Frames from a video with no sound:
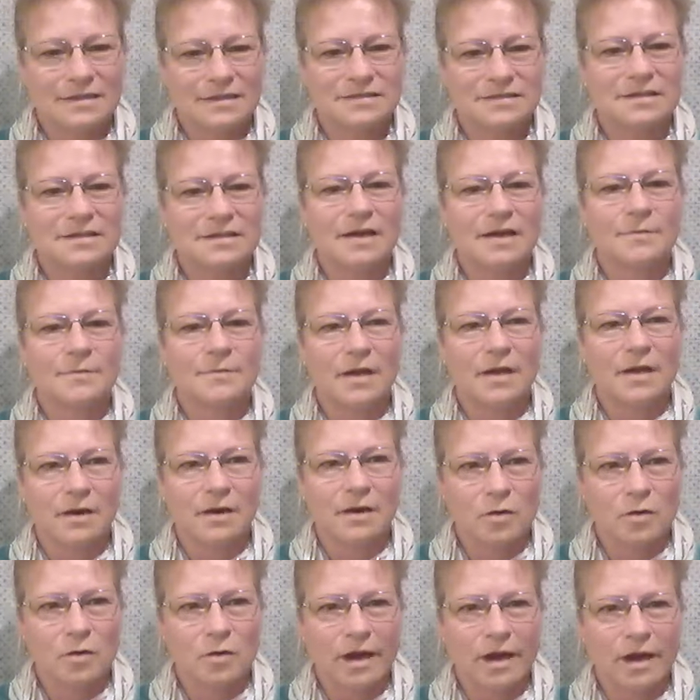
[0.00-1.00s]
It's um a
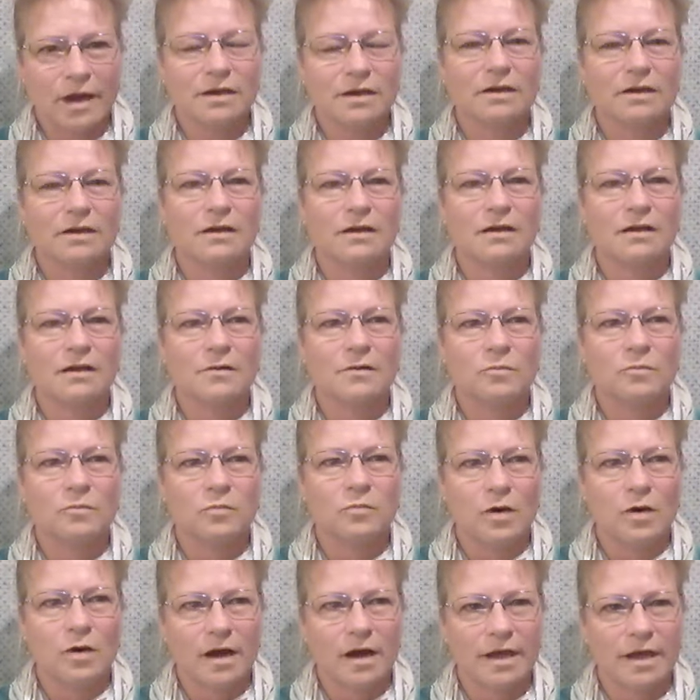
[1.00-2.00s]
quite a
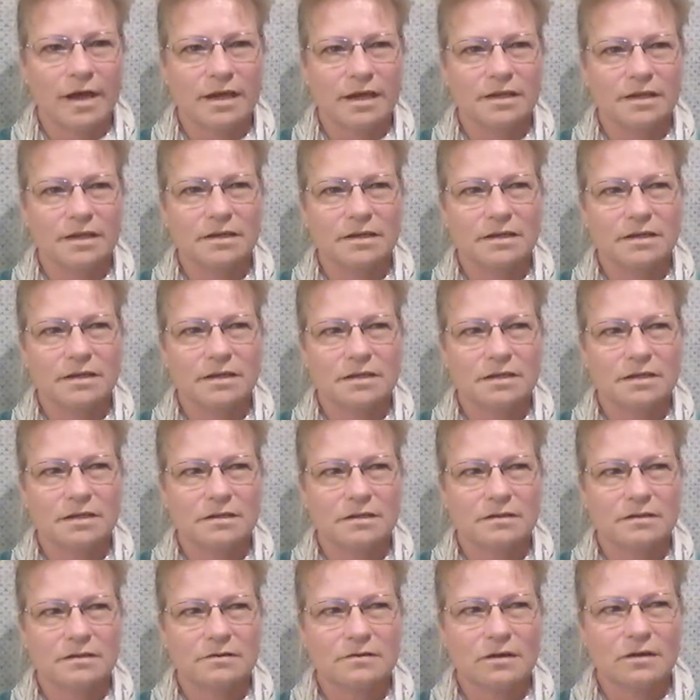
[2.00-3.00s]
wide
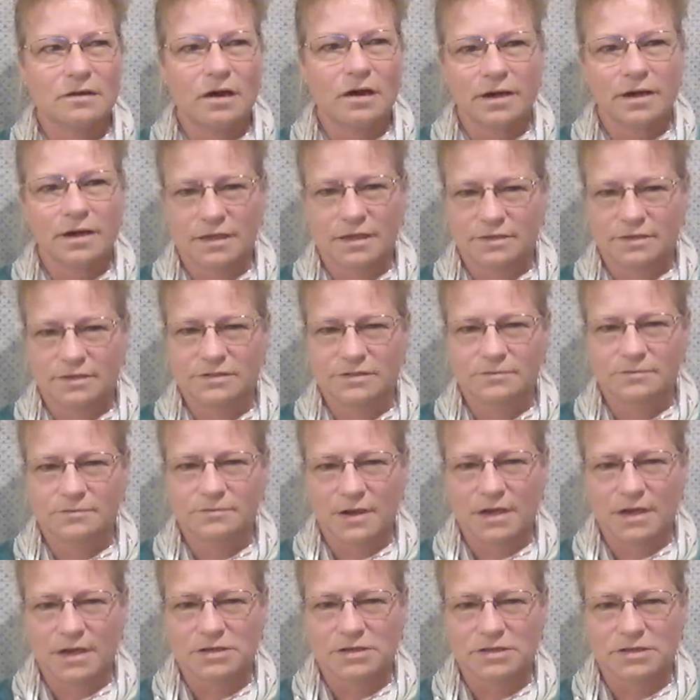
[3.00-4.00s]
audience
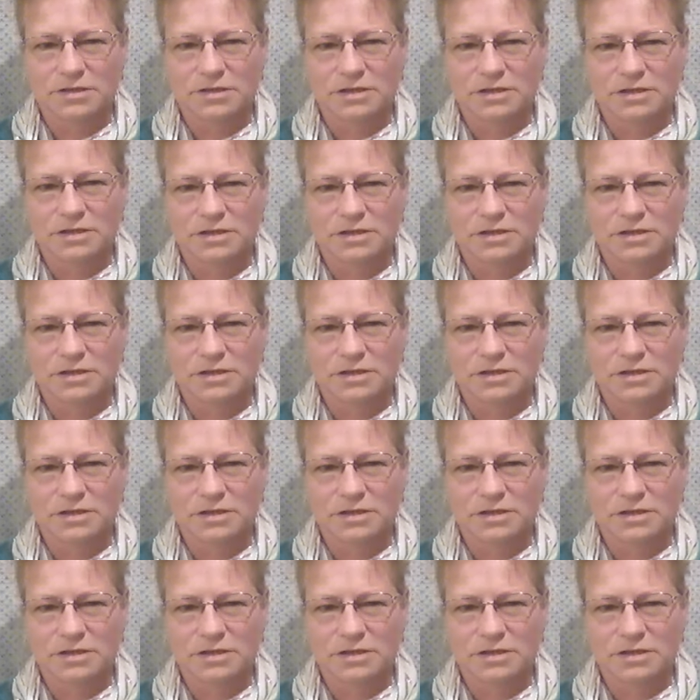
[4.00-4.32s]
range